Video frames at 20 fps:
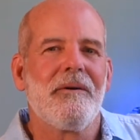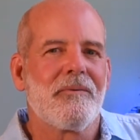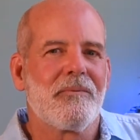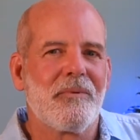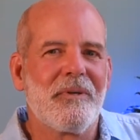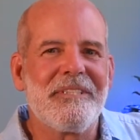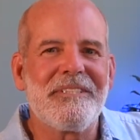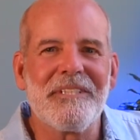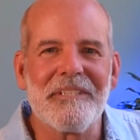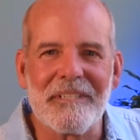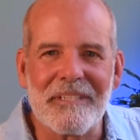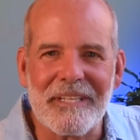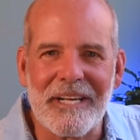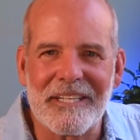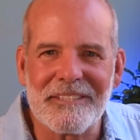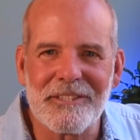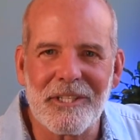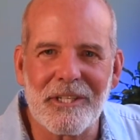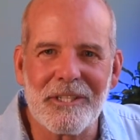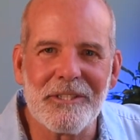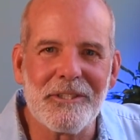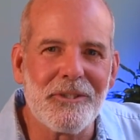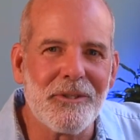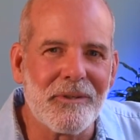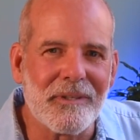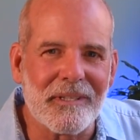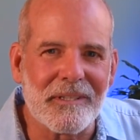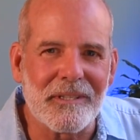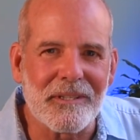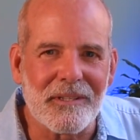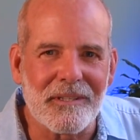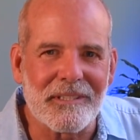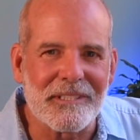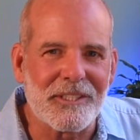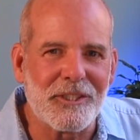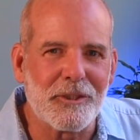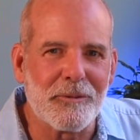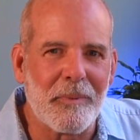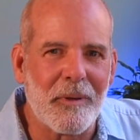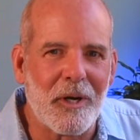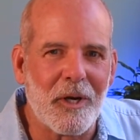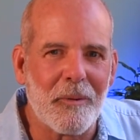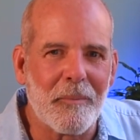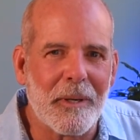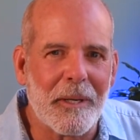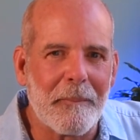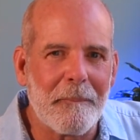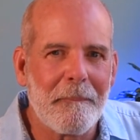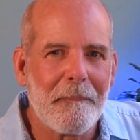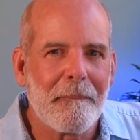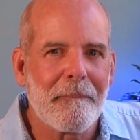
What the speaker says: Recently, I started doing a little experiment.